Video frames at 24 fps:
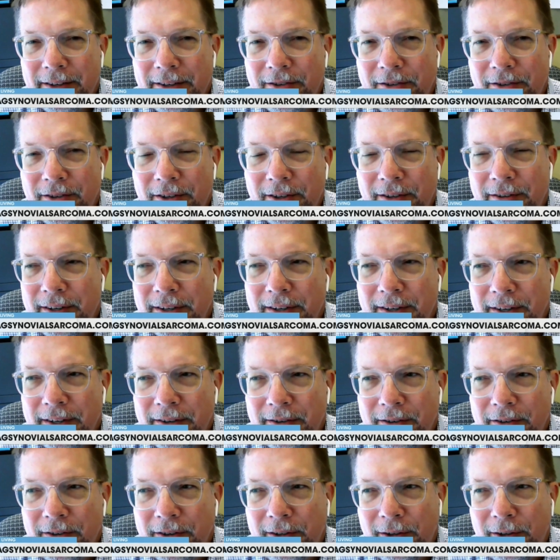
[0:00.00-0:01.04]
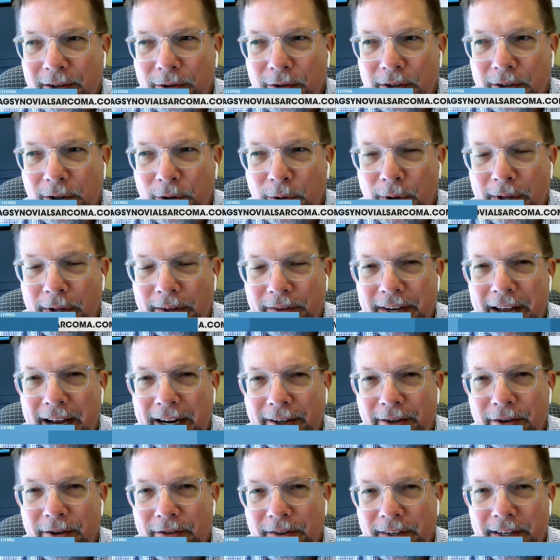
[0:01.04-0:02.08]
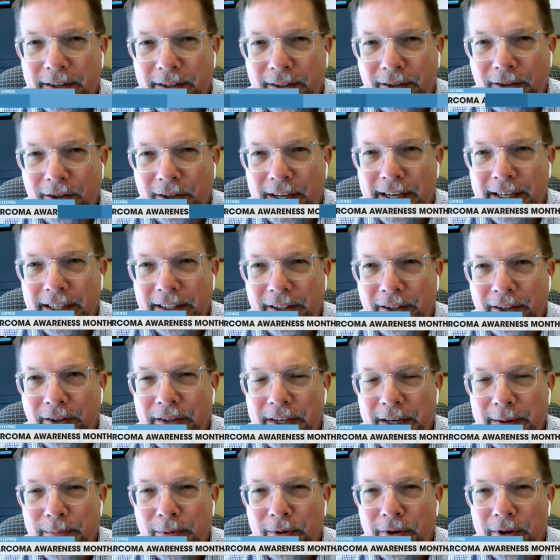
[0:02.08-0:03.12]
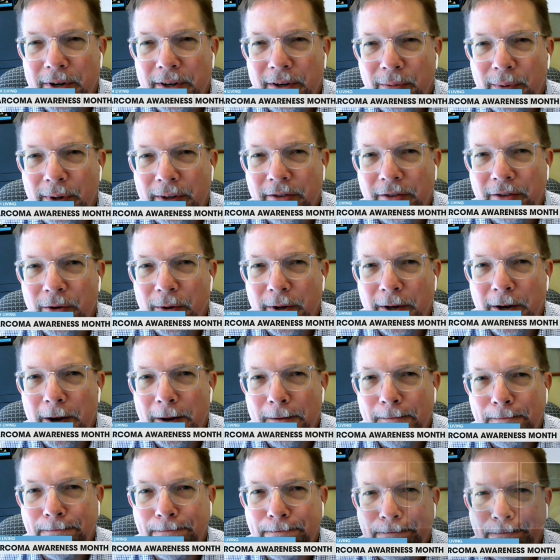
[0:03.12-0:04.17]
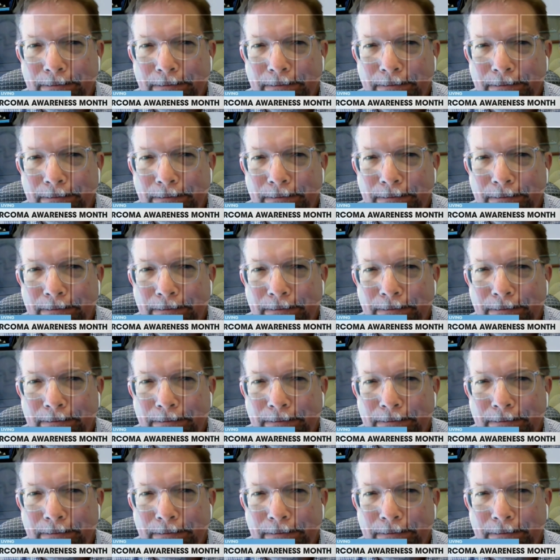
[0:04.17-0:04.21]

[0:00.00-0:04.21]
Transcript: should clue us doctors into looking a little deeper into what's going on.